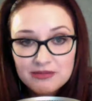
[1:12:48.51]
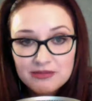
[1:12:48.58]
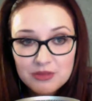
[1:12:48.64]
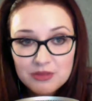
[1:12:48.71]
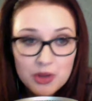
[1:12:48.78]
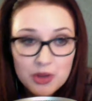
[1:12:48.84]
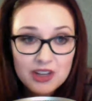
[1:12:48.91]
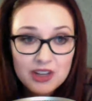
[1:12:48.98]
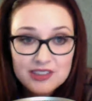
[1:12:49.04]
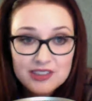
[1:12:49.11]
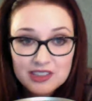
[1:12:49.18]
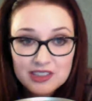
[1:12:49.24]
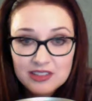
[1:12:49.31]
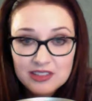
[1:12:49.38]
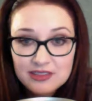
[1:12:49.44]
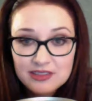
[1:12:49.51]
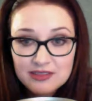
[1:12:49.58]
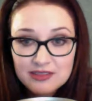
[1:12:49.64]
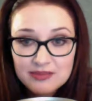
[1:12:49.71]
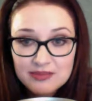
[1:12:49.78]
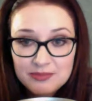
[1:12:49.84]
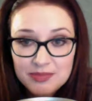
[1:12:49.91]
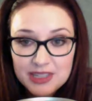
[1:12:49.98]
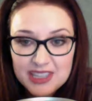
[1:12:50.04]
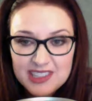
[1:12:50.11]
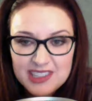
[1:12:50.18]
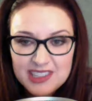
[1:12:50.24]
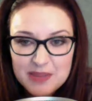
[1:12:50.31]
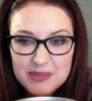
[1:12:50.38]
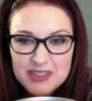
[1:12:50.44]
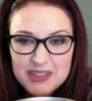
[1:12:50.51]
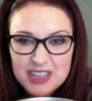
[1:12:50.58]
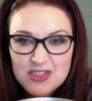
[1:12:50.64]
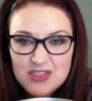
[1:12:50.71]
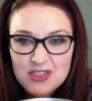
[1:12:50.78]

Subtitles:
quite honestly, because he's got potential.